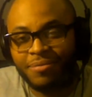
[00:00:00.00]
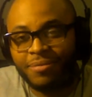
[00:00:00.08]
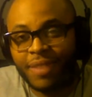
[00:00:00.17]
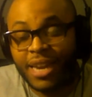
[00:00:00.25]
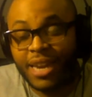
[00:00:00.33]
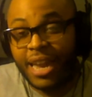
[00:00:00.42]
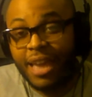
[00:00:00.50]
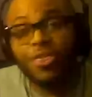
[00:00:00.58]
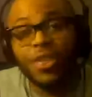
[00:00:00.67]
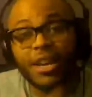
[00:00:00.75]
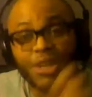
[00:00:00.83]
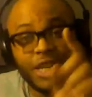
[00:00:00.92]
and he
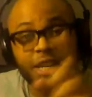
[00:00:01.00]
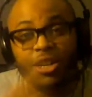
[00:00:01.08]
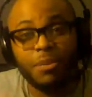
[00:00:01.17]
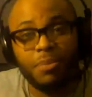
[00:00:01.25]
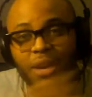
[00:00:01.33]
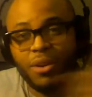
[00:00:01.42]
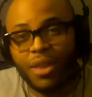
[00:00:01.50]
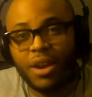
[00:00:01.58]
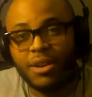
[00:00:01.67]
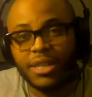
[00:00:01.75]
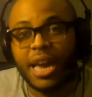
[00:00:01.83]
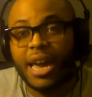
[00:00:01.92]
thinks she should be on their
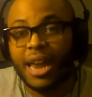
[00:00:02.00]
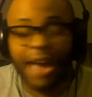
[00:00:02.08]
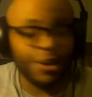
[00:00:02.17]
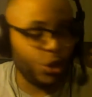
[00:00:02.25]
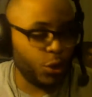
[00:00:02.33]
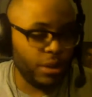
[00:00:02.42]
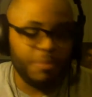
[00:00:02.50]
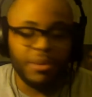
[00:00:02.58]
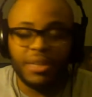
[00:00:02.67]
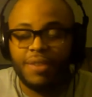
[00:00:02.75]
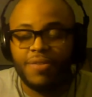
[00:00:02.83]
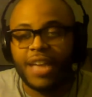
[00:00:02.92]
side. I truly
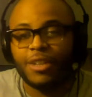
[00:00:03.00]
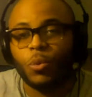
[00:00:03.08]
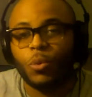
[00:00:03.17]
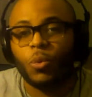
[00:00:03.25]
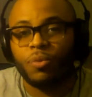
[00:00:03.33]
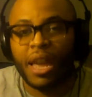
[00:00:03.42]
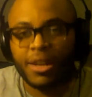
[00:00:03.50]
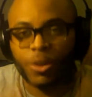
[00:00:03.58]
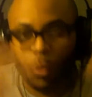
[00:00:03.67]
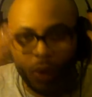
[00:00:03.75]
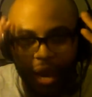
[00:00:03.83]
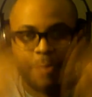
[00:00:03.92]
believe that's
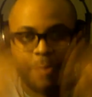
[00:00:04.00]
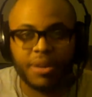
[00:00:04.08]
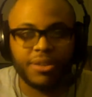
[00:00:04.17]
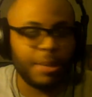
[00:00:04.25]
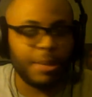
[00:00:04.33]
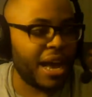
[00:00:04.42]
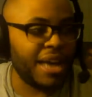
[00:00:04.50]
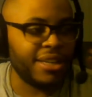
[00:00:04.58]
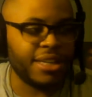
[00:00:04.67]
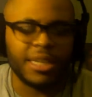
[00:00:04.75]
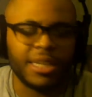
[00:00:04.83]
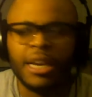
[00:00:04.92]
what happened
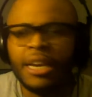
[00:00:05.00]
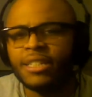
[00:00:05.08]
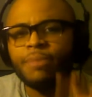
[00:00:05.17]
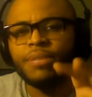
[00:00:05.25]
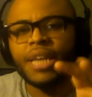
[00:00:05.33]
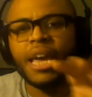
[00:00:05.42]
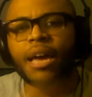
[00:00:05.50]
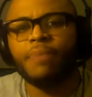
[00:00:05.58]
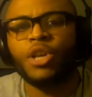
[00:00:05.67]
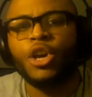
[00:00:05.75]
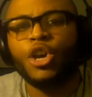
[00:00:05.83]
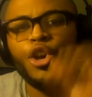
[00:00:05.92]
subconsciously.
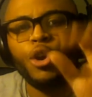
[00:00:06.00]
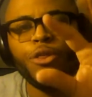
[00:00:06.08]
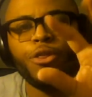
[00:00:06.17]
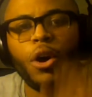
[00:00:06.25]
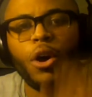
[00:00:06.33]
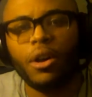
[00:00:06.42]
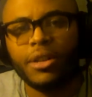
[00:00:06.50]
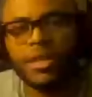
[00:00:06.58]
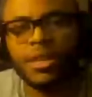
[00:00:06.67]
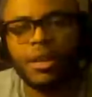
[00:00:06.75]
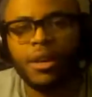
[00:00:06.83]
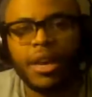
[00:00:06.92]
Sometimes your thoughts
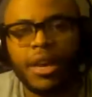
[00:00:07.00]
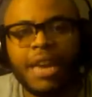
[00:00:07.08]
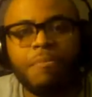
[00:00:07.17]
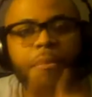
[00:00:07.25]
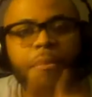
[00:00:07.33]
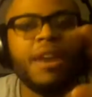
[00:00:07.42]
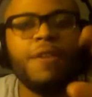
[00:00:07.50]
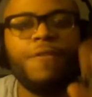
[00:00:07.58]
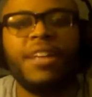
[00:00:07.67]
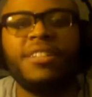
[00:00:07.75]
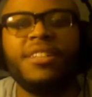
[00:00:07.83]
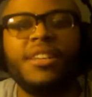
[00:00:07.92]
can
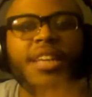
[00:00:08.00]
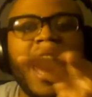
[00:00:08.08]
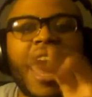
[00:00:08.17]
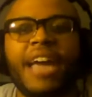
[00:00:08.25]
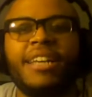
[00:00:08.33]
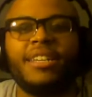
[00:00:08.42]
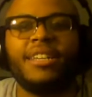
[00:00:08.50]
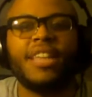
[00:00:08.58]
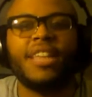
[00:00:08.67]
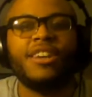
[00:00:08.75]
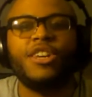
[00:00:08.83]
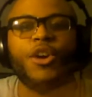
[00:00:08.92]
manifest into actions
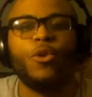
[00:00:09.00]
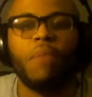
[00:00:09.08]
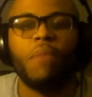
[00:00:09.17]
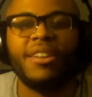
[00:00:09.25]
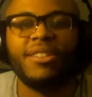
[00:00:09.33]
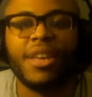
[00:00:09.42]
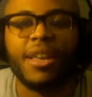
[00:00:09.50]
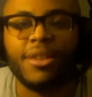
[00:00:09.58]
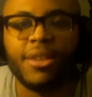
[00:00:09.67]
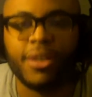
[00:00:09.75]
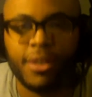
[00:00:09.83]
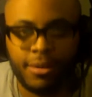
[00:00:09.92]
that don't make
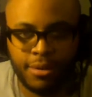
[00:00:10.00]
sense.